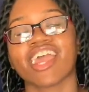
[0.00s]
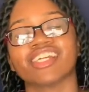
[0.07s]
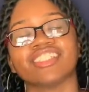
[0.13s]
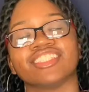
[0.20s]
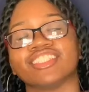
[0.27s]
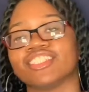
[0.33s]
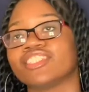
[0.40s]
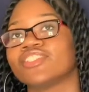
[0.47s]

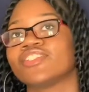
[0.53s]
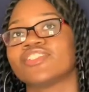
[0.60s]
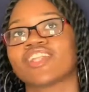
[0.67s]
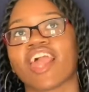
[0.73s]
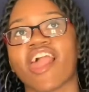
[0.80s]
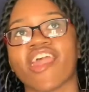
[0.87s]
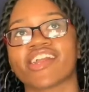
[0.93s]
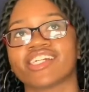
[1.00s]
dude.
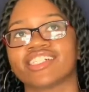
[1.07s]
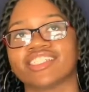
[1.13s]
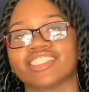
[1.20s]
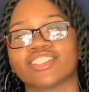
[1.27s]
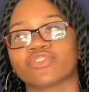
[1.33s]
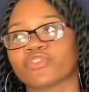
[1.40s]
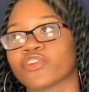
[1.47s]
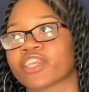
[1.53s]

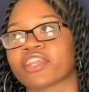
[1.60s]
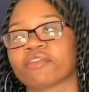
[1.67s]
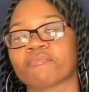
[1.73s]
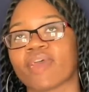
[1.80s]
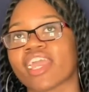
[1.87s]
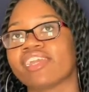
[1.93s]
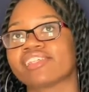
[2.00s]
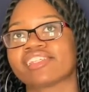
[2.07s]
It's freaking
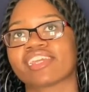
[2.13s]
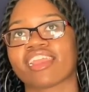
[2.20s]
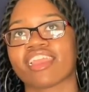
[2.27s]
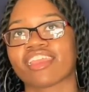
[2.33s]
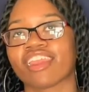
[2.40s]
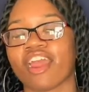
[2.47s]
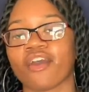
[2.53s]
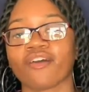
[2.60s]
amazing.
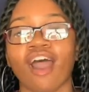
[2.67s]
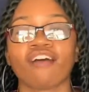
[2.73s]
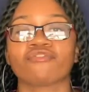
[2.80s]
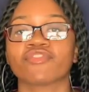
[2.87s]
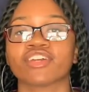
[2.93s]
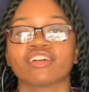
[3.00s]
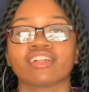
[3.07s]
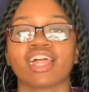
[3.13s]
You know, I
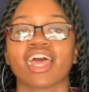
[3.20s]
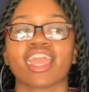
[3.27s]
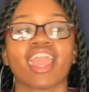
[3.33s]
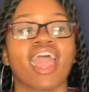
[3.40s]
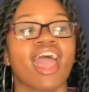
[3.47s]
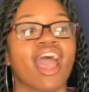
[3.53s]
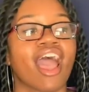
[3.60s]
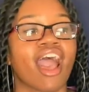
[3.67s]
feel like
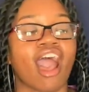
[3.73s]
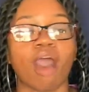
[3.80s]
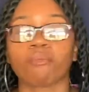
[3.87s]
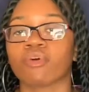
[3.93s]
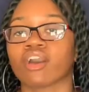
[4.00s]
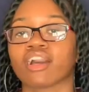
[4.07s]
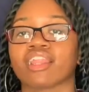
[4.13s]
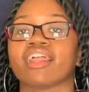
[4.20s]
I'm
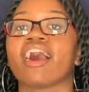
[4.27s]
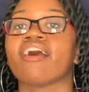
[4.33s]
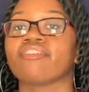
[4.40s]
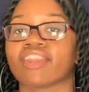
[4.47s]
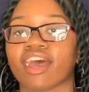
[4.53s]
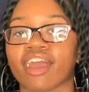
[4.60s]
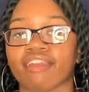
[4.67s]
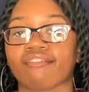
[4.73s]
on cloud
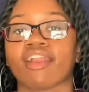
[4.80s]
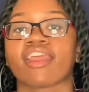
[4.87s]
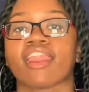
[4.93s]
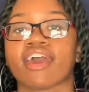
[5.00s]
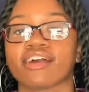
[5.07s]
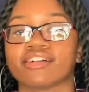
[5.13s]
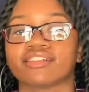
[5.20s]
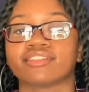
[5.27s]
nine right
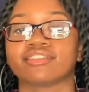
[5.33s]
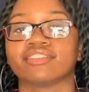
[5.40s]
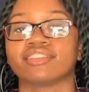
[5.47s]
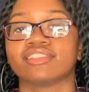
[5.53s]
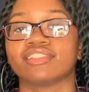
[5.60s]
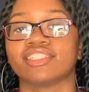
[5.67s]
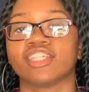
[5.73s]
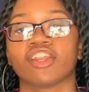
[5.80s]
now.
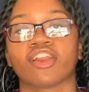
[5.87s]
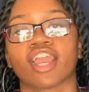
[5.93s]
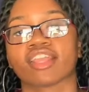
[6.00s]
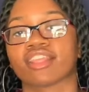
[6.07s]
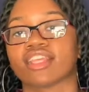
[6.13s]
You know, got